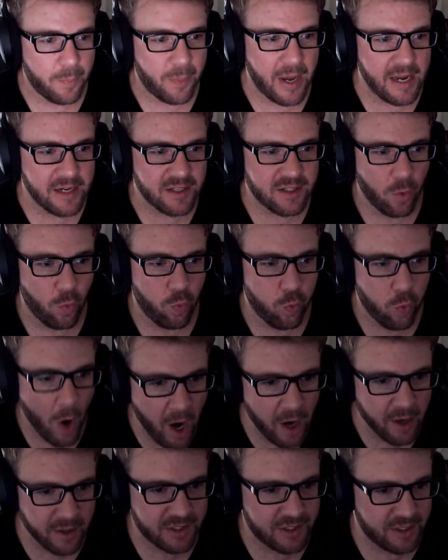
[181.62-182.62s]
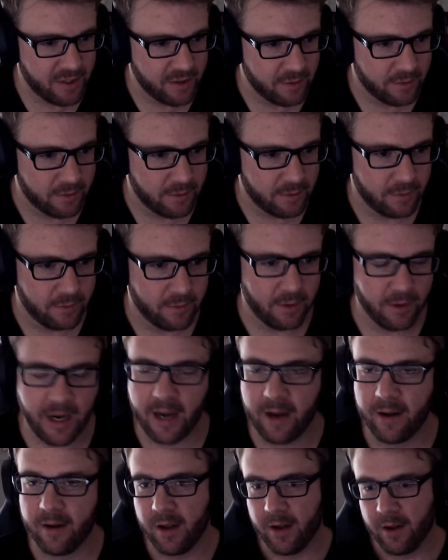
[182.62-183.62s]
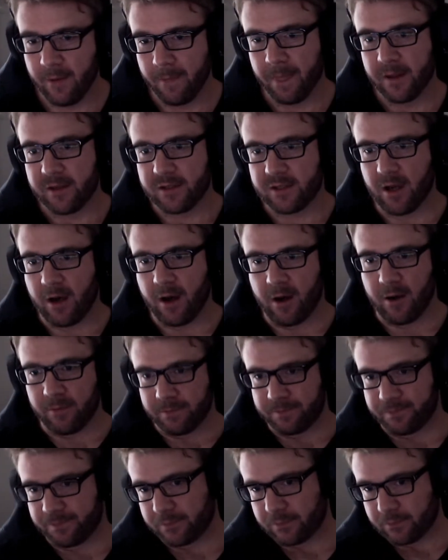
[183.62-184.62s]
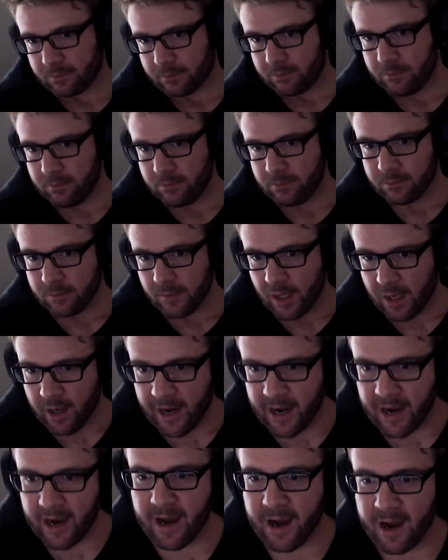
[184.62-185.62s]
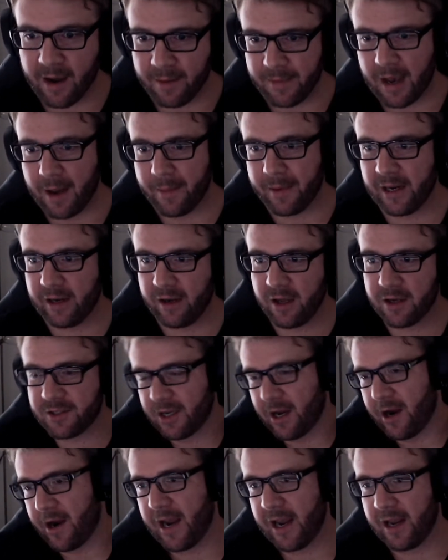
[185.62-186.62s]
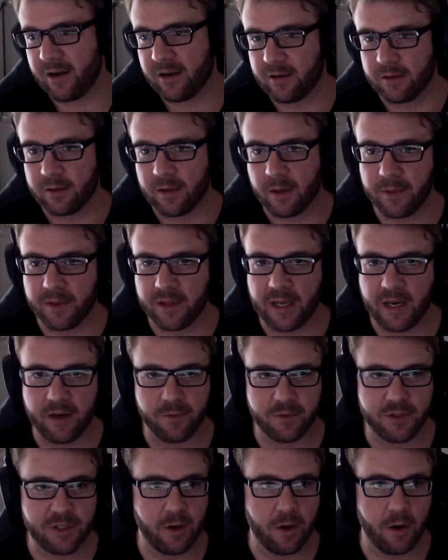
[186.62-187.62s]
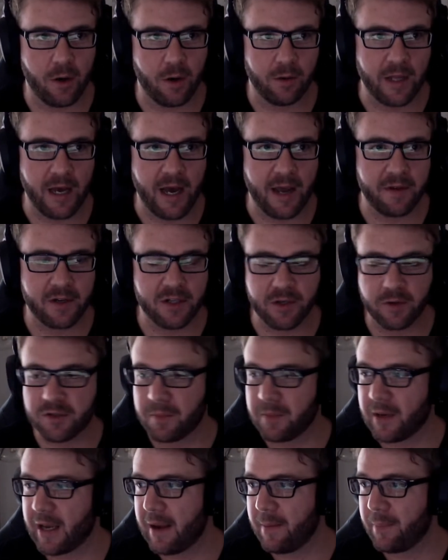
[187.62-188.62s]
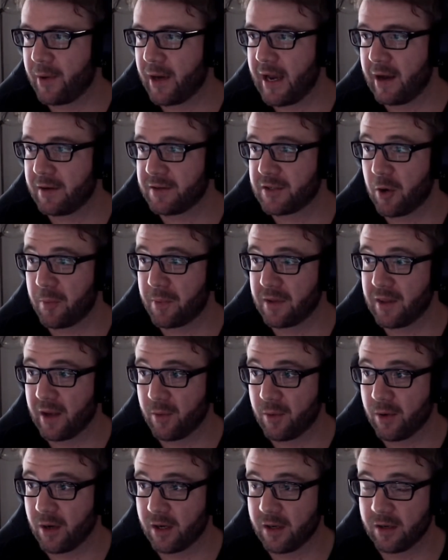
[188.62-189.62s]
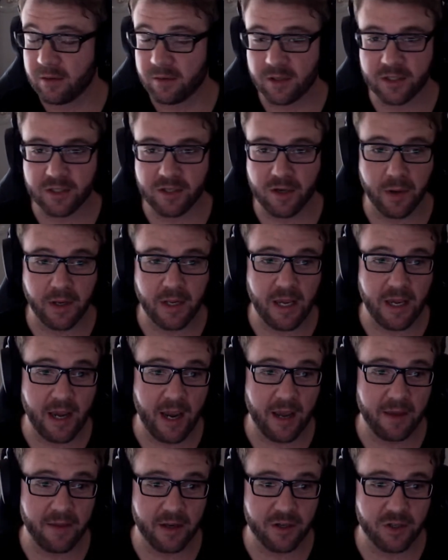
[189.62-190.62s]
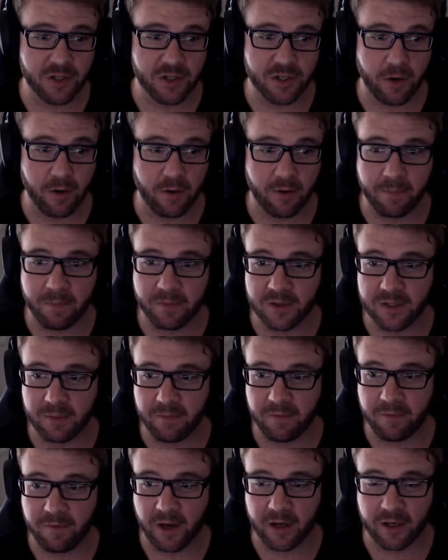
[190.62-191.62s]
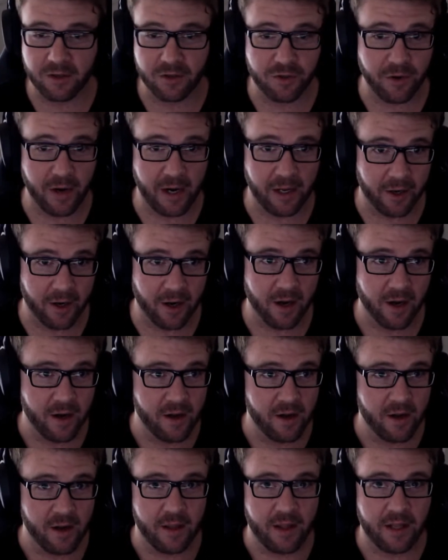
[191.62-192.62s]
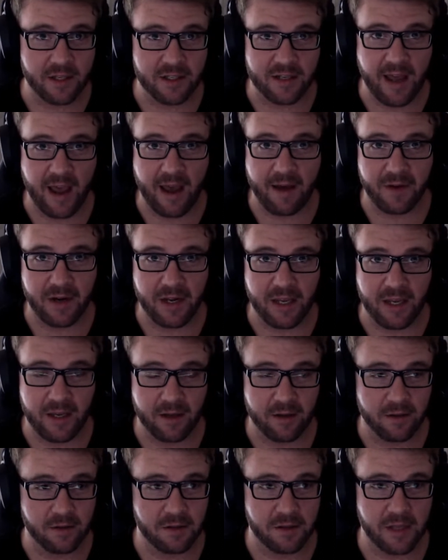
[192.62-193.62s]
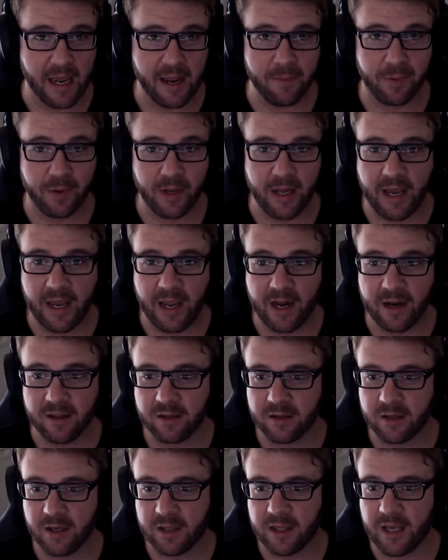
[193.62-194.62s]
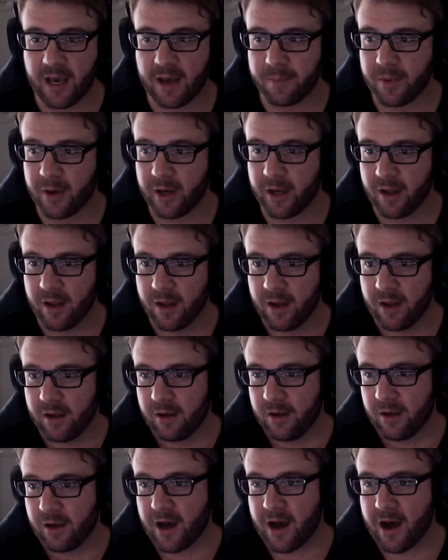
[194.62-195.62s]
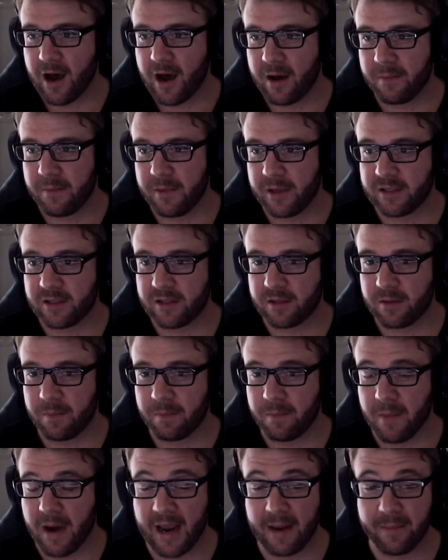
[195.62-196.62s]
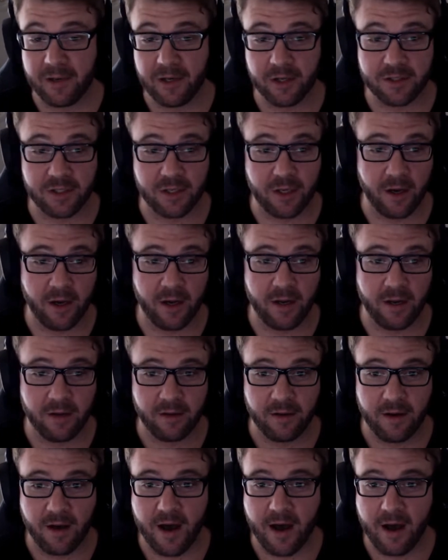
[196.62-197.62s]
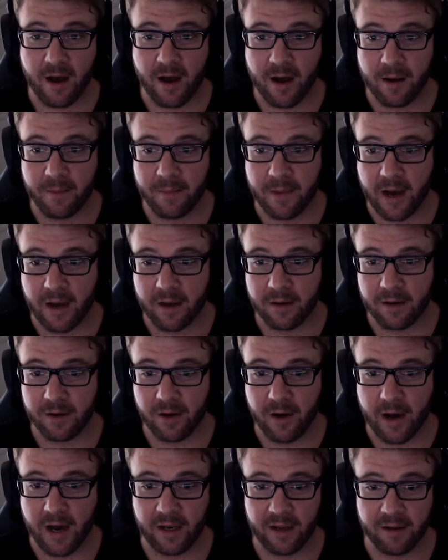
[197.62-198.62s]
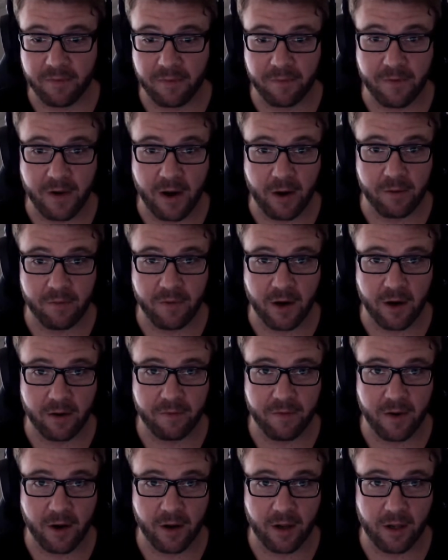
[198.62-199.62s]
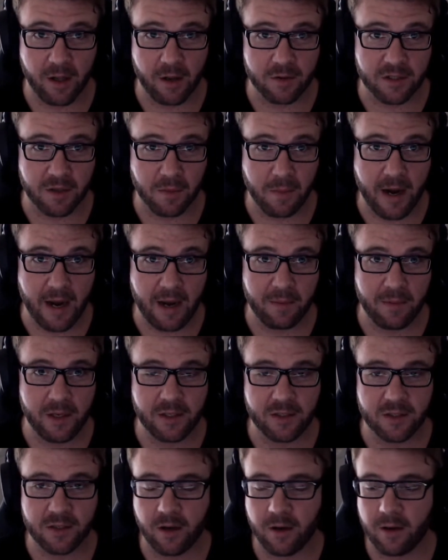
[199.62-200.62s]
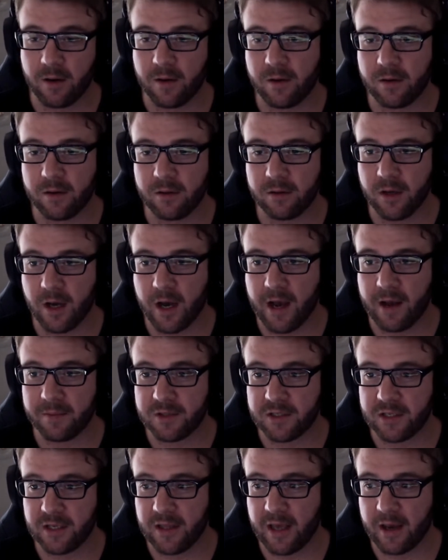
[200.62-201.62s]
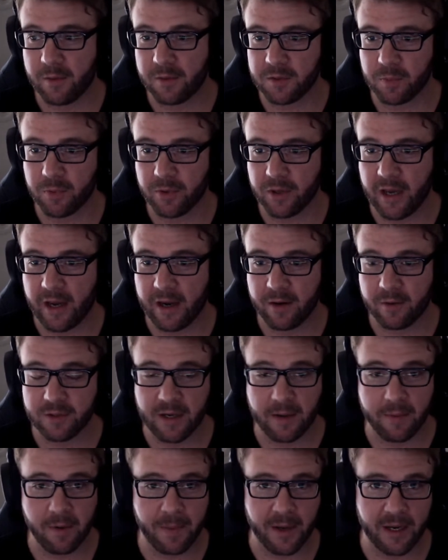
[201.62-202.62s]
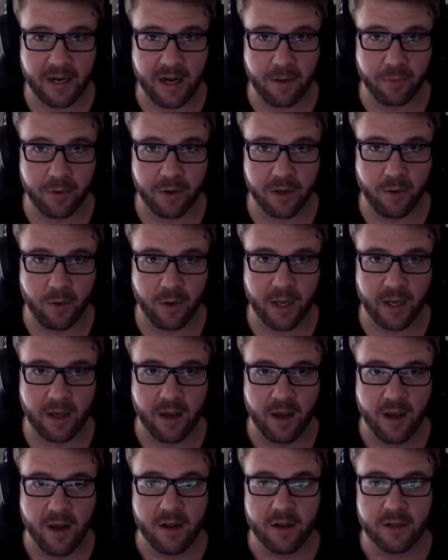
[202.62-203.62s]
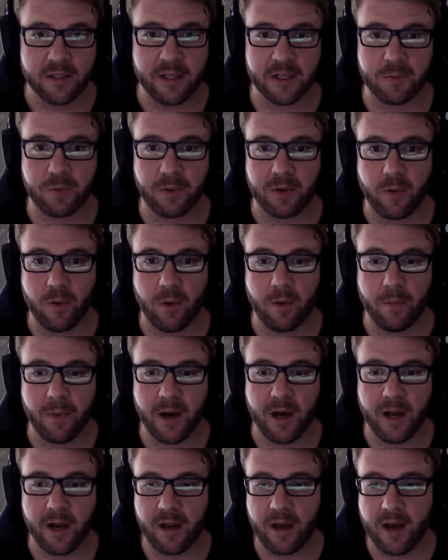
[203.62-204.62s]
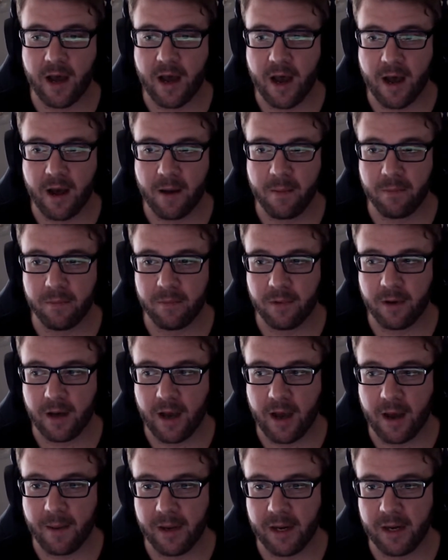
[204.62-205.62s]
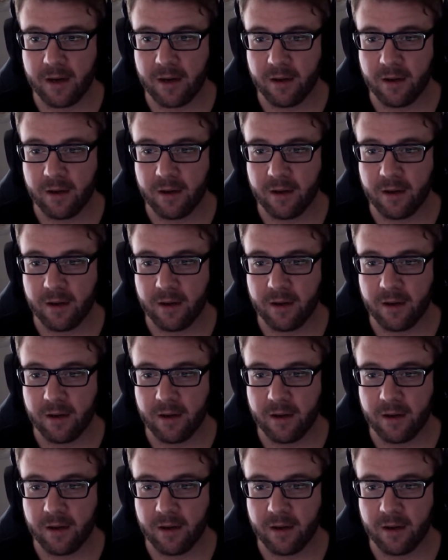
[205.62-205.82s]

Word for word: is the worst. Okay, so um, I mean, it looks all right. I mean, they didn't show a whole lot. They showed some gameplay. I was hoping they would, because knowing EA, they just show up some fucking trailer that doesn't have any gameplay, anything like that. But um, it, Miami looks good. Um, you know, I live very, very, very close to Miami, so um, seeing that was pretty. I was able to pick it out pretty quick, so that's pretty cool. But um, I mean,